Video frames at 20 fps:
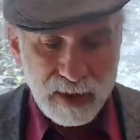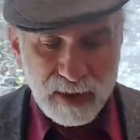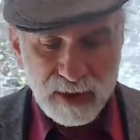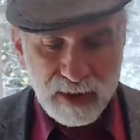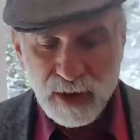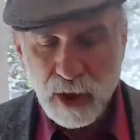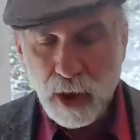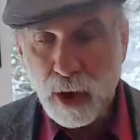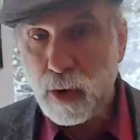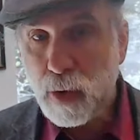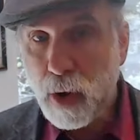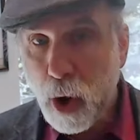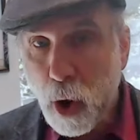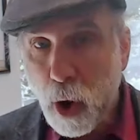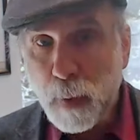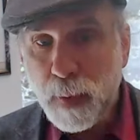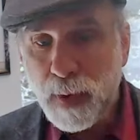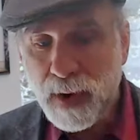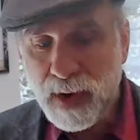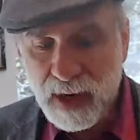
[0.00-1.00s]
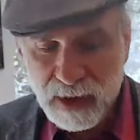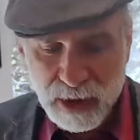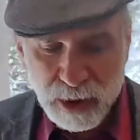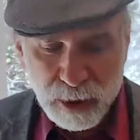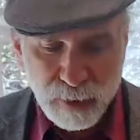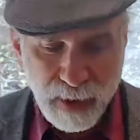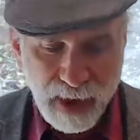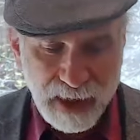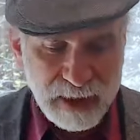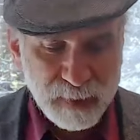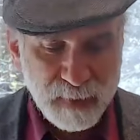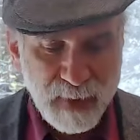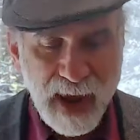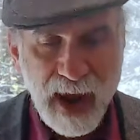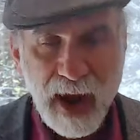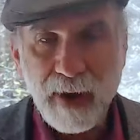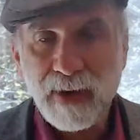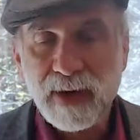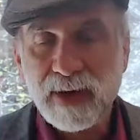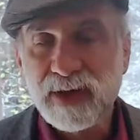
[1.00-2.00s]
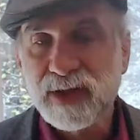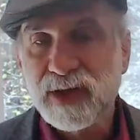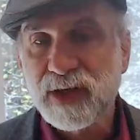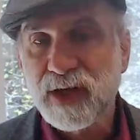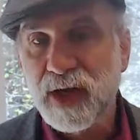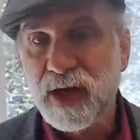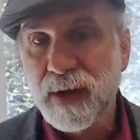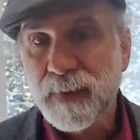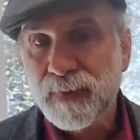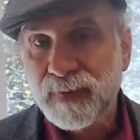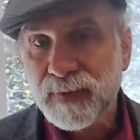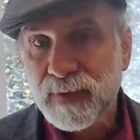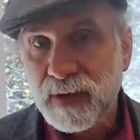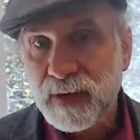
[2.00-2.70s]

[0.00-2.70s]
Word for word: So openness, transparency,